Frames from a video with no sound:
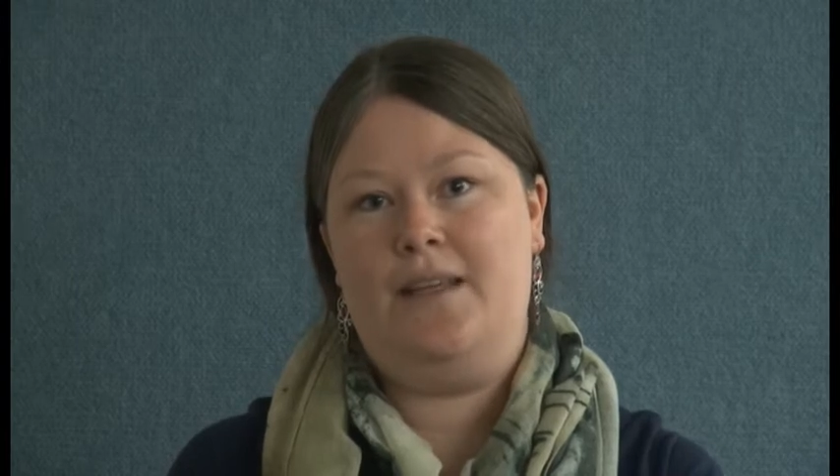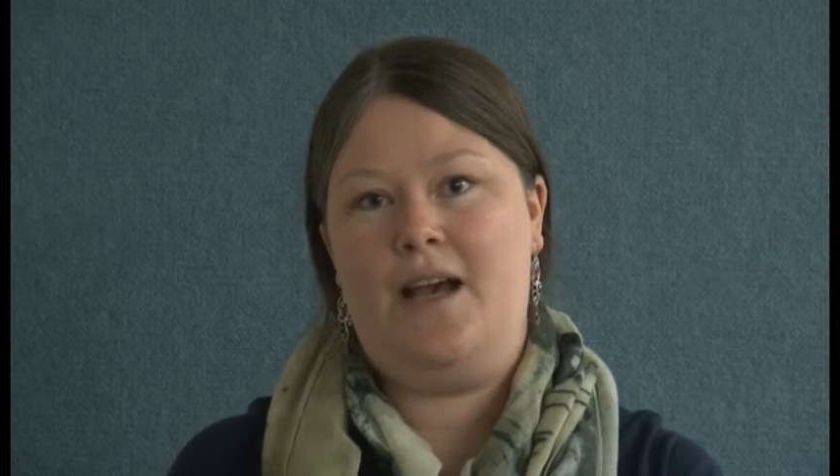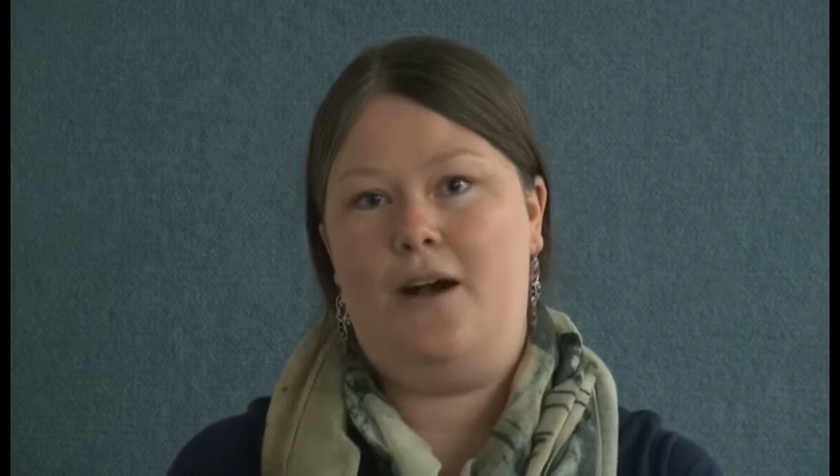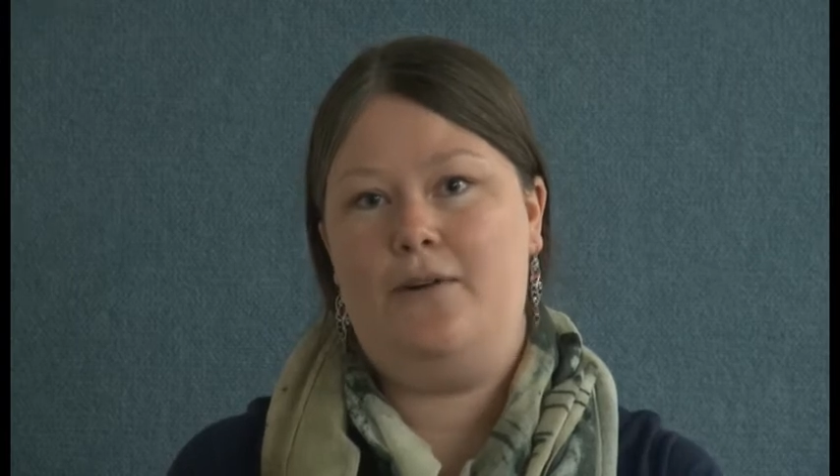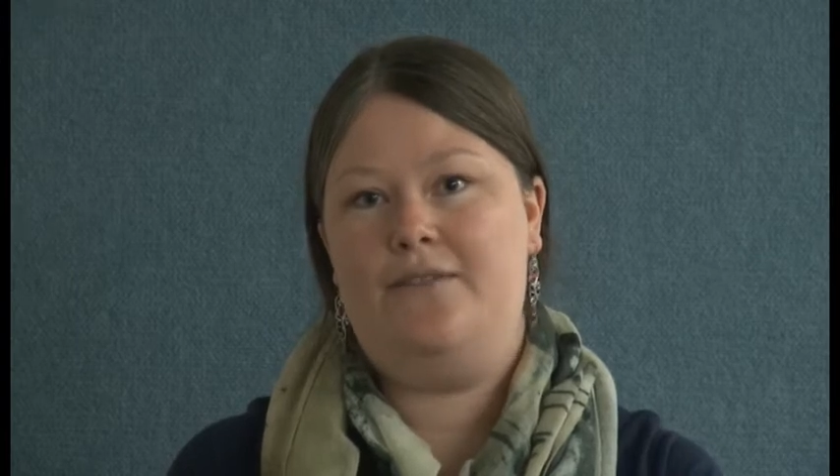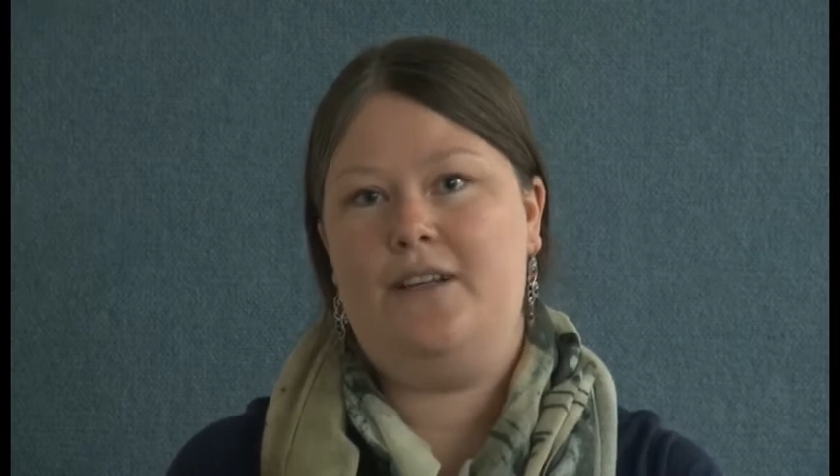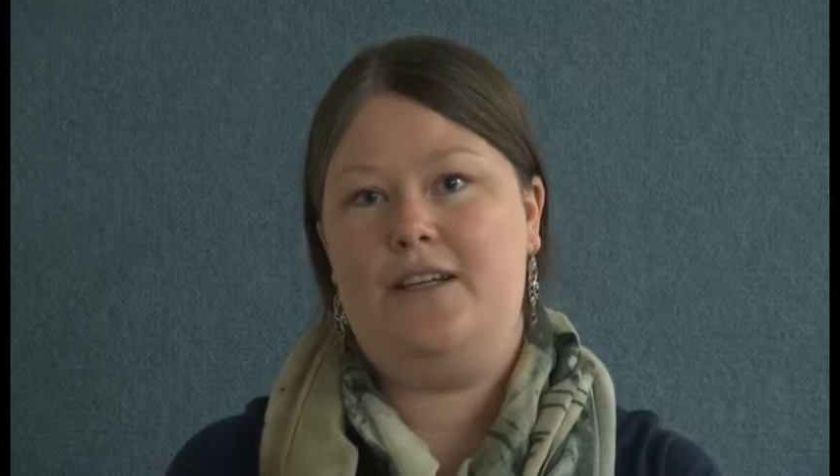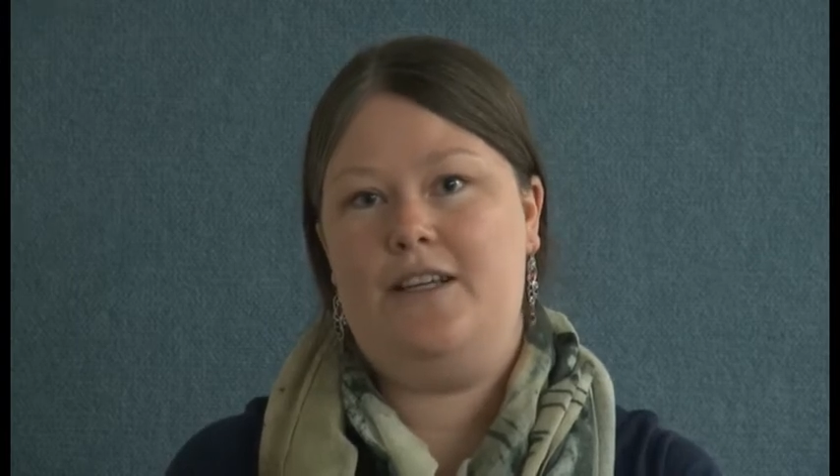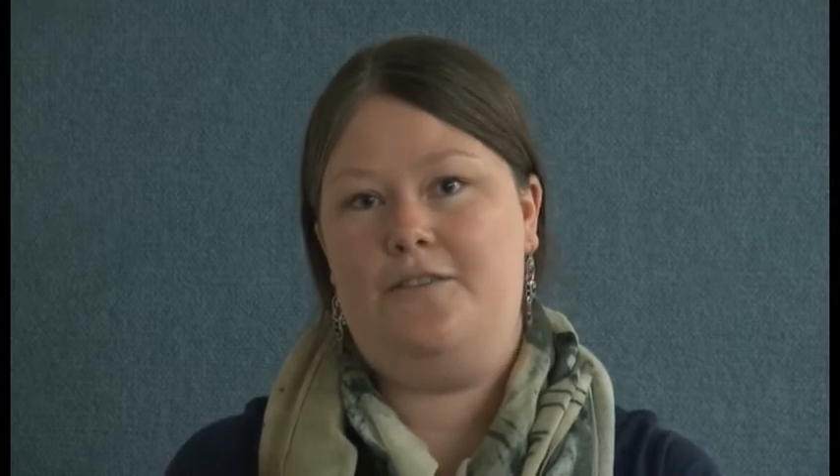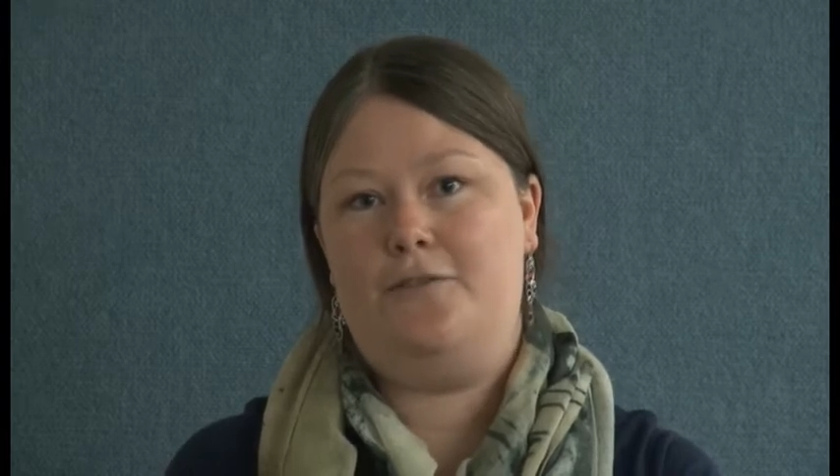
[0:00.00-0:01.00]
However,
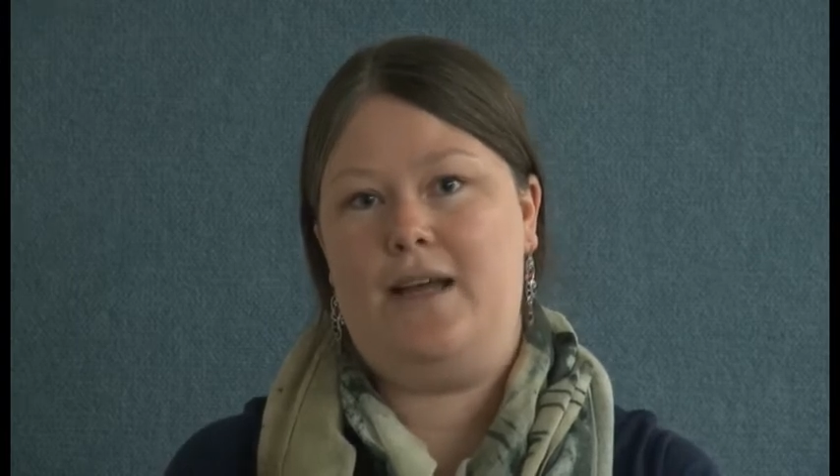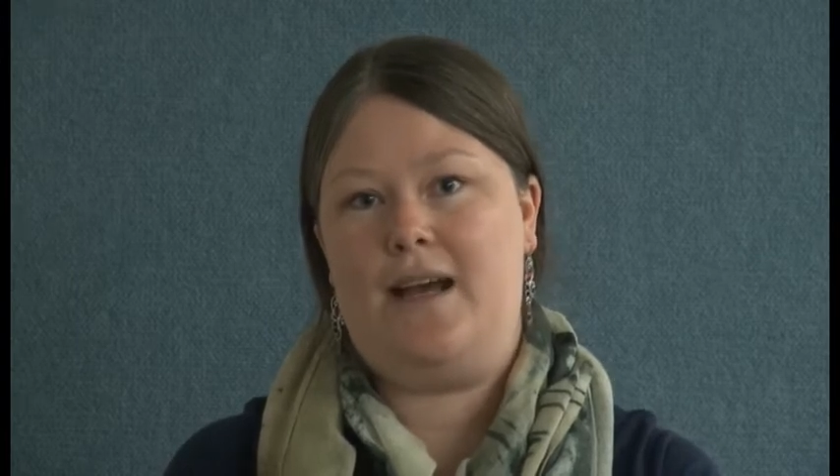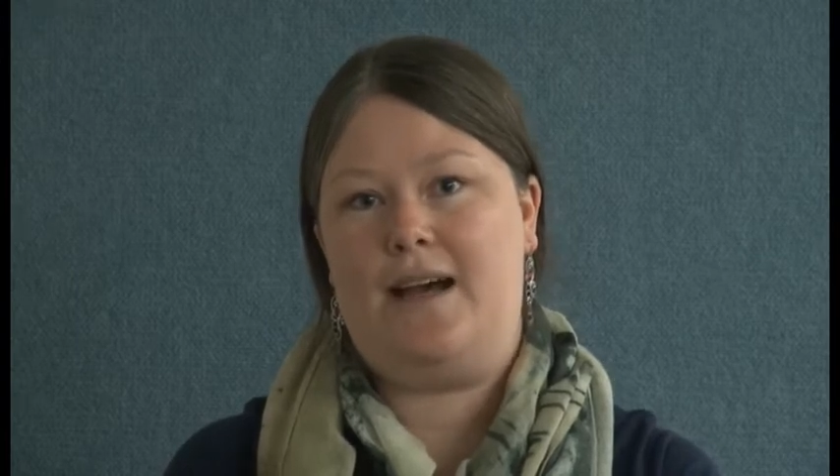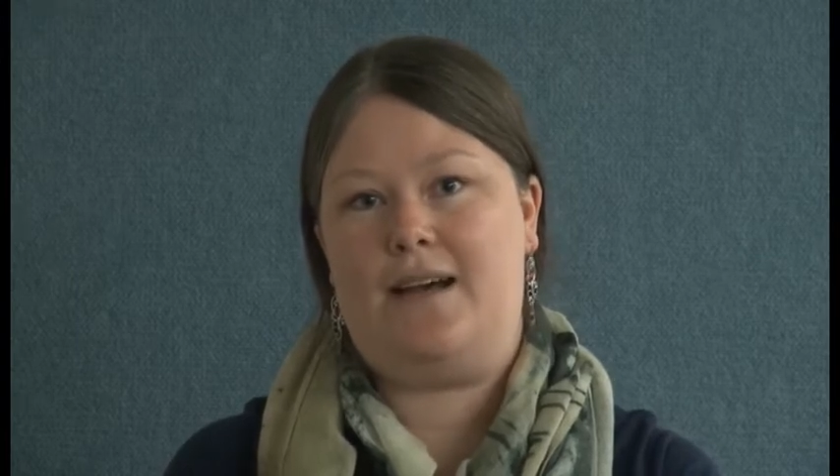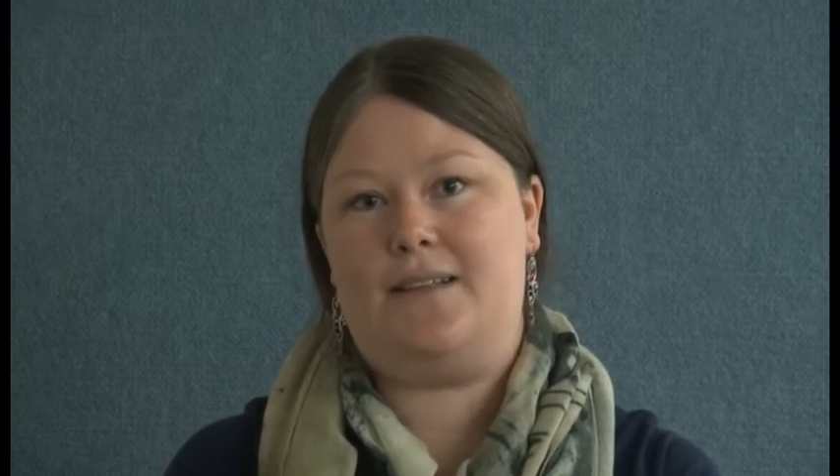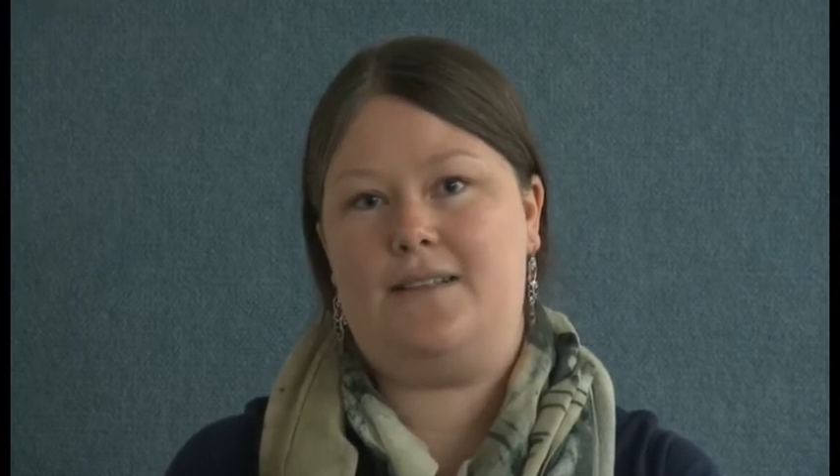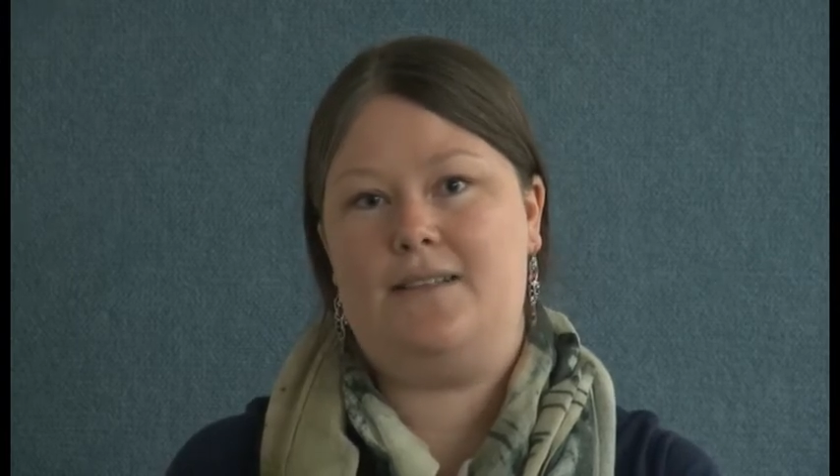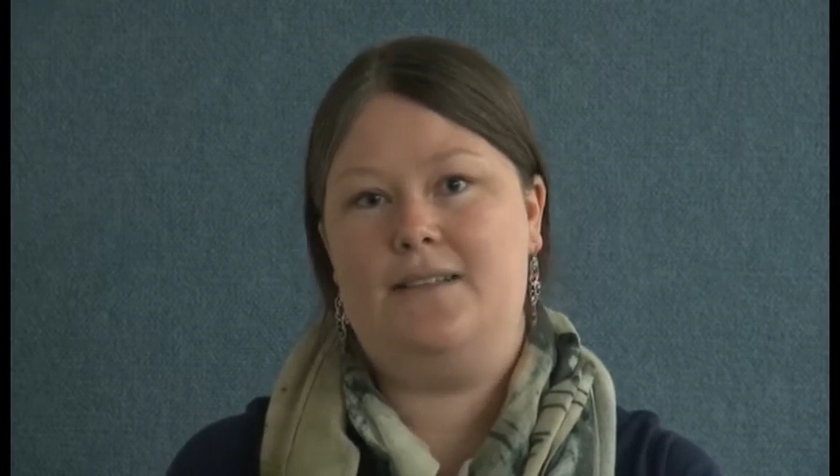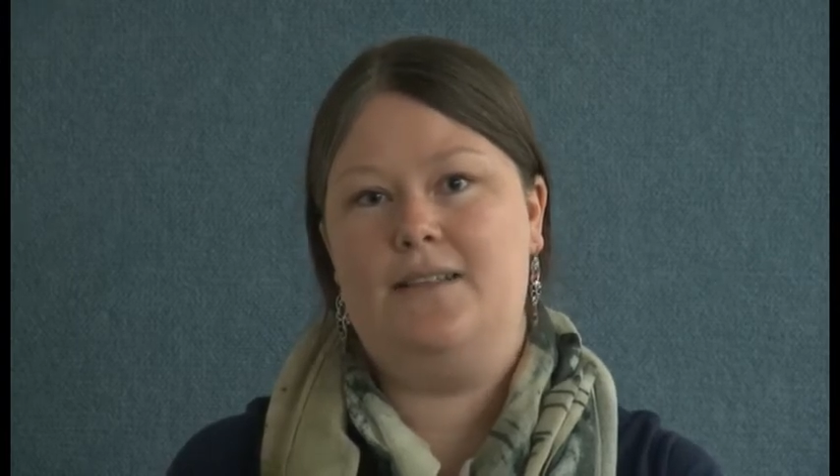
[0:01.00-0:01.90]
if we act,